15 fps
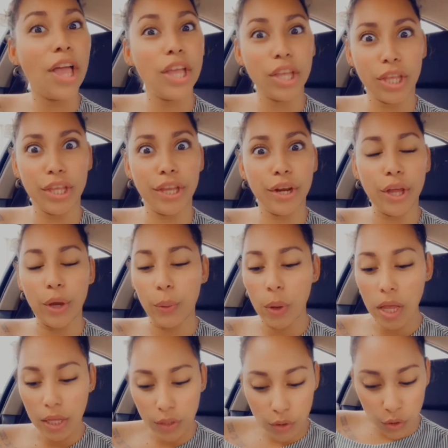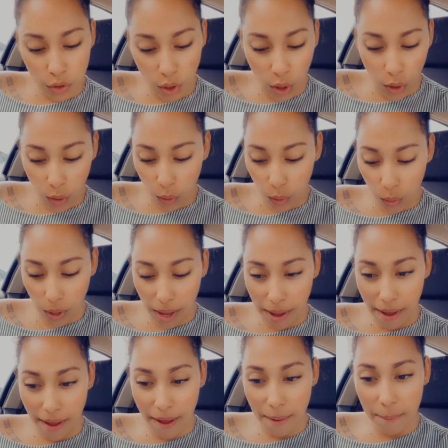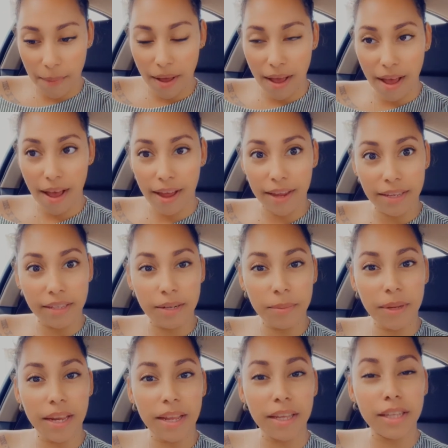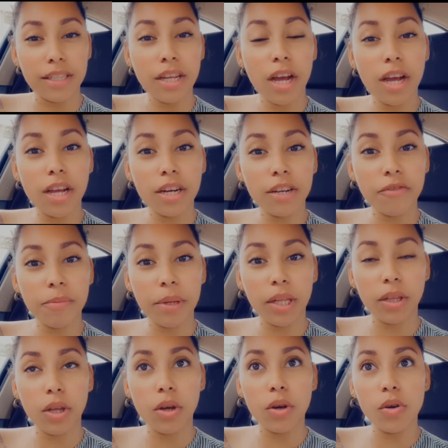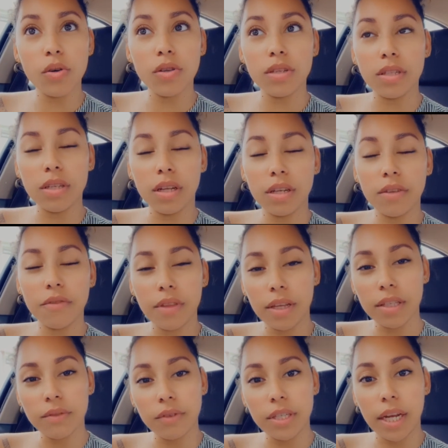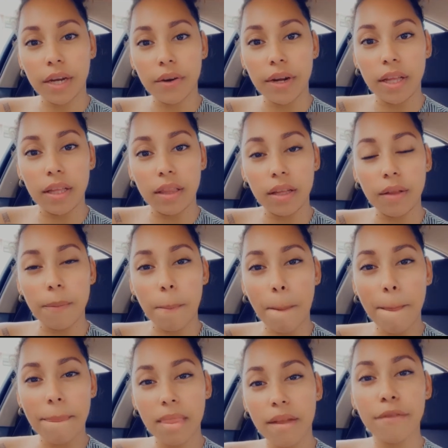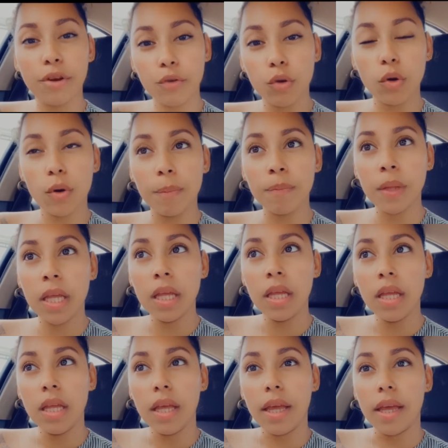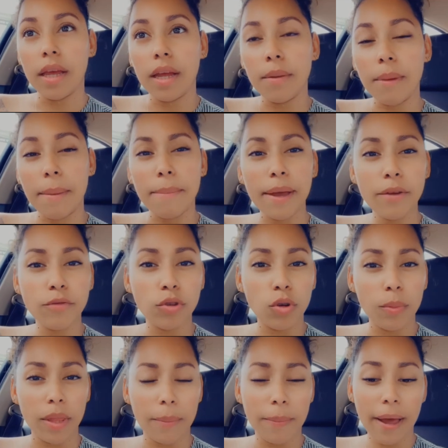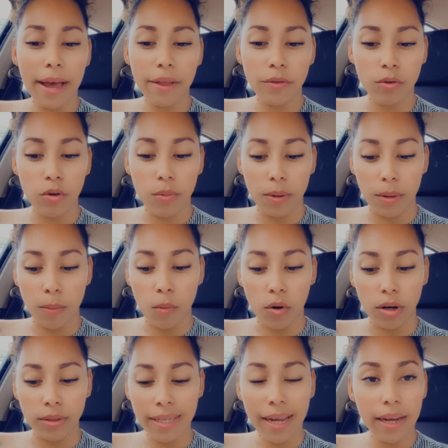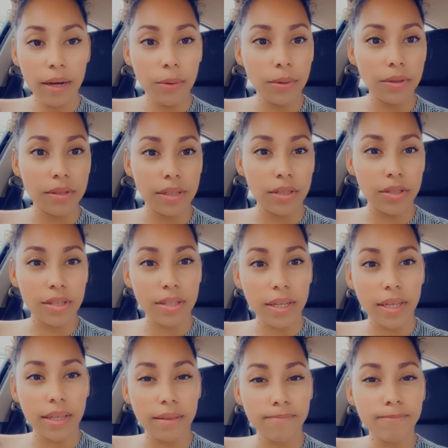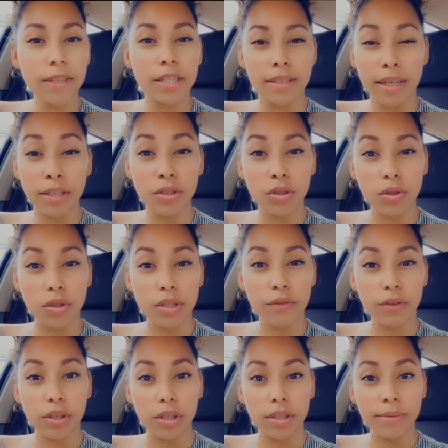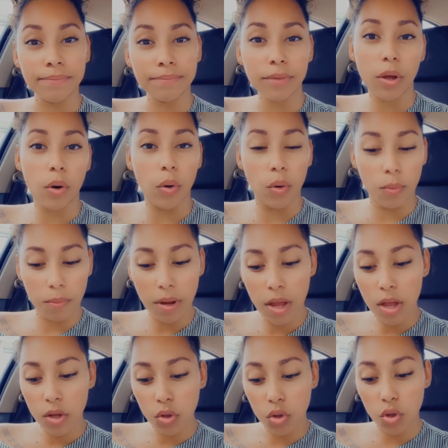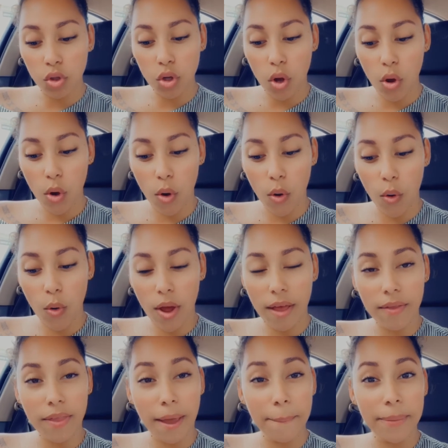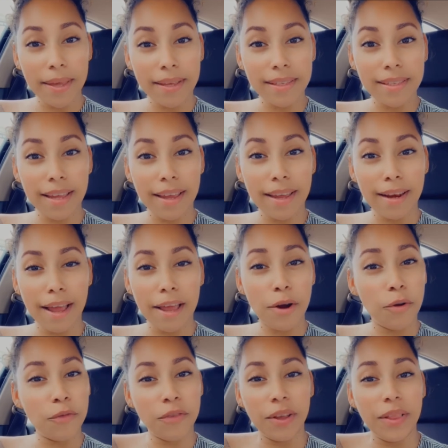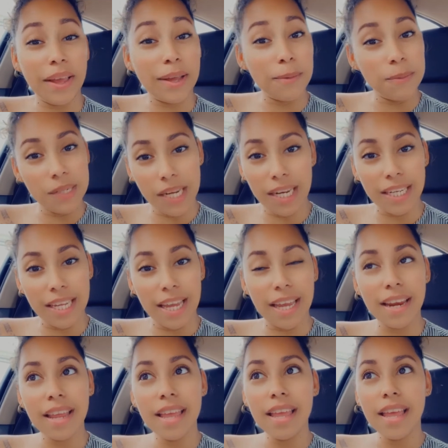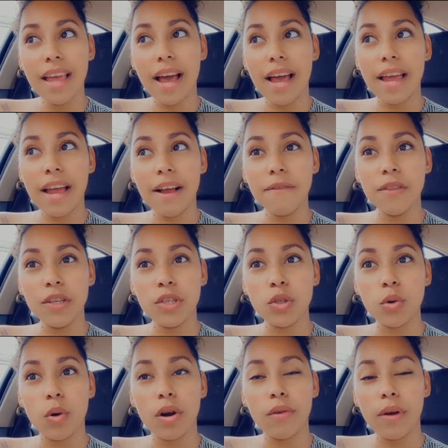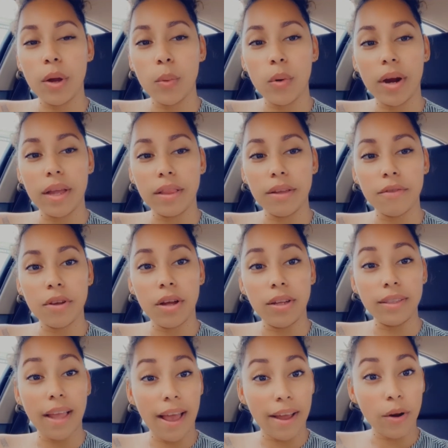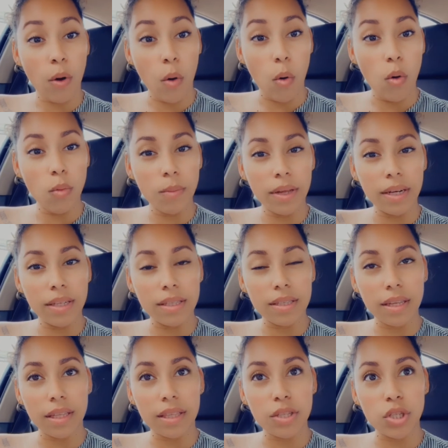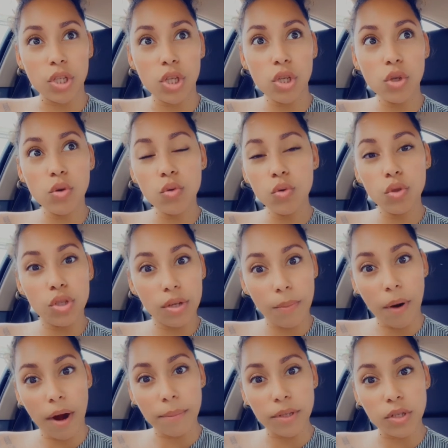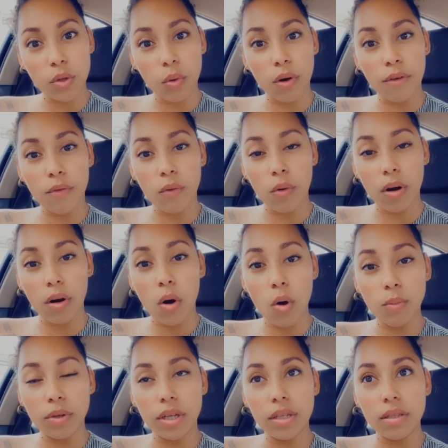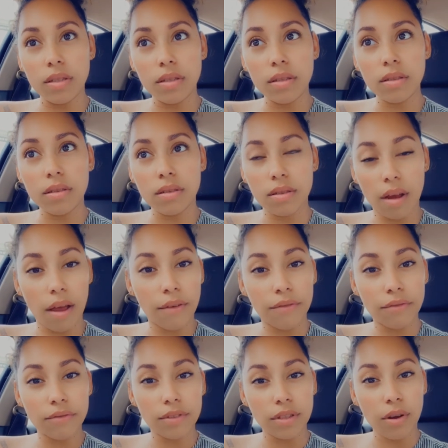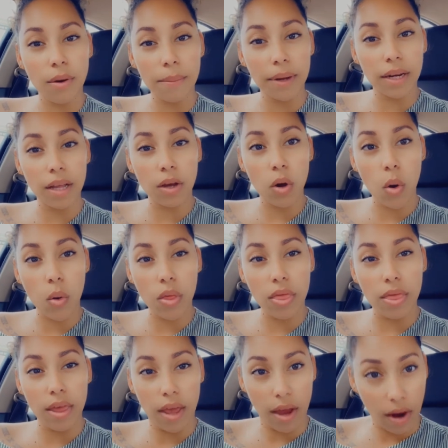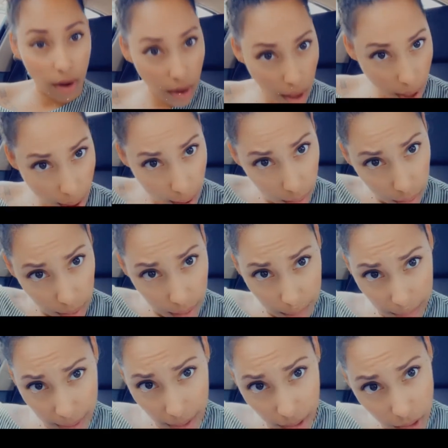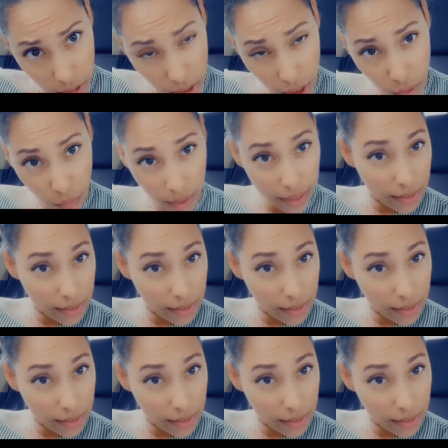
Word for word: you know. So um, I ended up getting a ton of pillows, a ton of things for decorating the living room and my bedroom and the bathroom and more towels and just like essentials for a home. So that being said, I don't feel like I'm done yet. I have this store around where I live called At Home, and it's like this huge department store for home goods stuff. So I'm gonna go there, and my hair is looking crazy.